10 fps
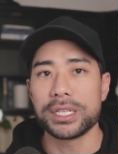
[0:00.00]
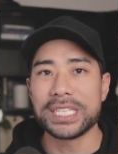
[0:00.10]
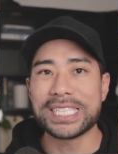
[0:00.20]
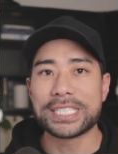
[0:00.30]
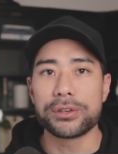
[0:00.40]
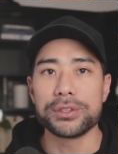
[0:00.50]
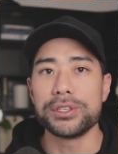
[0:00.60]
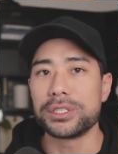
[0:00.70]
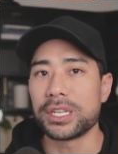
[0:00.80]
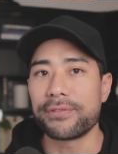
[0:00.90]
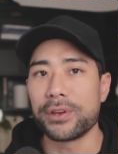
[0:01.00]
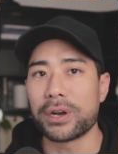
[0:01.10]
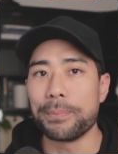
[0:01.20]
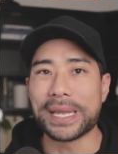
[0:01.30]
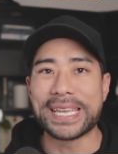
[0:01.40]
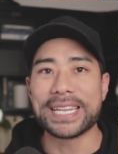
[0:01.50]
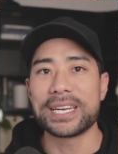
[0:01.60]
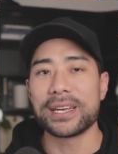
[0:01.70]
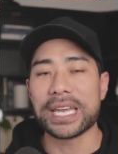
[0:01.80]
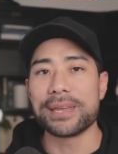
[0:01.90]
So this is good news if you're a
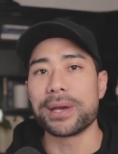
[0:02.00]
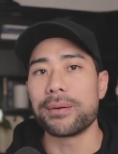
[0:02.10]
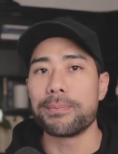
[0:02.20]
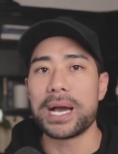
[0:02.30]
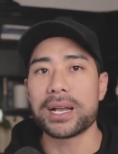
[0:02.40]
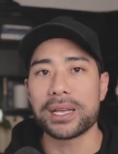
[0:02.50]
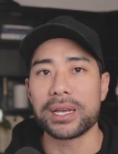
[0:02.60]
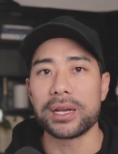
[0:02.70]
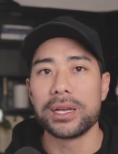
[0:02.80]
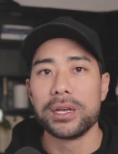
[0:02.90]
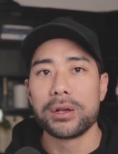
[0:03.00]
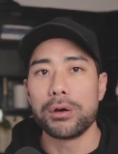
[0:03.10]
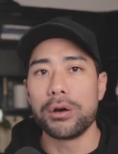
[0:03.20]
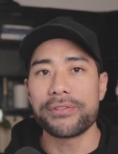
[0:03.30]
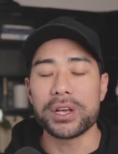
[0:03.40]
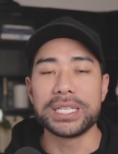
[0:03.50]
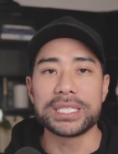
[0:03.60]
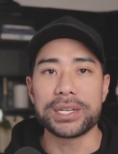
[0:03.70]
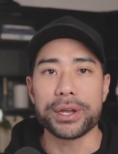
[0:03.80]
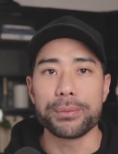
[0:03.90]
beginner email marketer or if you're
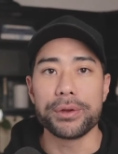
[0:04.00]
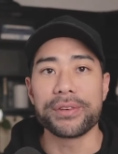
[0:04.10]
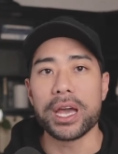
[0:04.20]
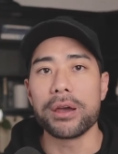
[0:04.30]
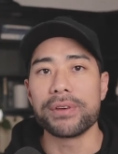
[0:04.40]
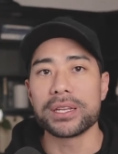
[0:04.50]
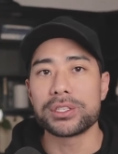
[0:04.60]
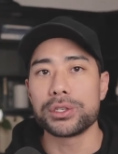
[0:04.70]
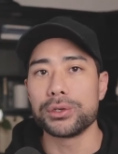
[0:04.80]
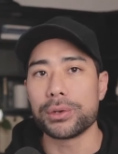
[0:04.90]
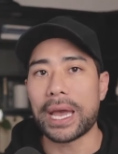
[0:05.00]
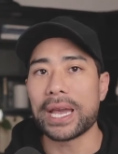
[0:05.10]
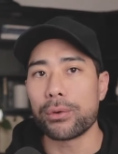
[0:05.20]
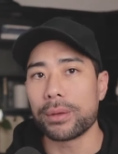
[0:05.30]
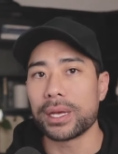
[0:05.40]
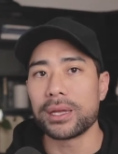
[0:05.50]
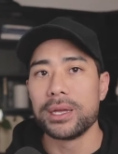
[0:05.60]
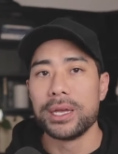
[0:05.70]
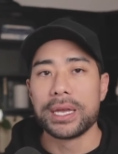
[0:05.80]
considering moving over to Aweber.